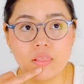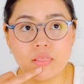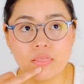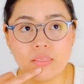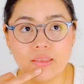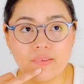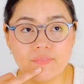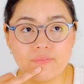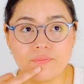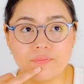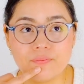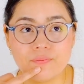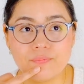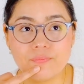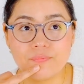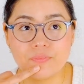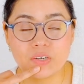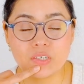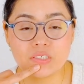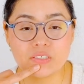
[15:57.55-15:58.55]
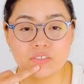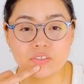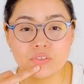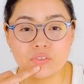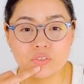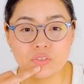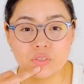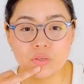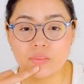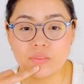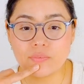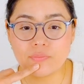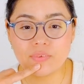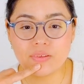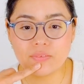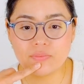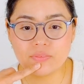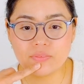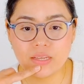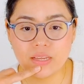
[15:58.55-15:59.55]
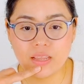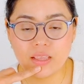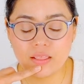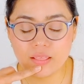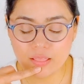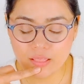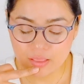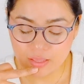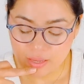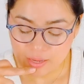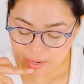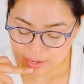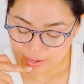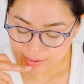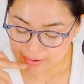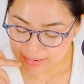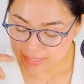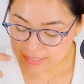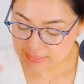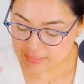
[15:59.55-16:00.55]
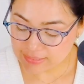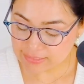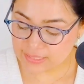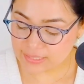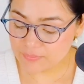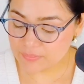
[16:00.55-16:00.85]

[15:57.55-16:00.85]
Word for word: the first to the fifteenth. All right, let's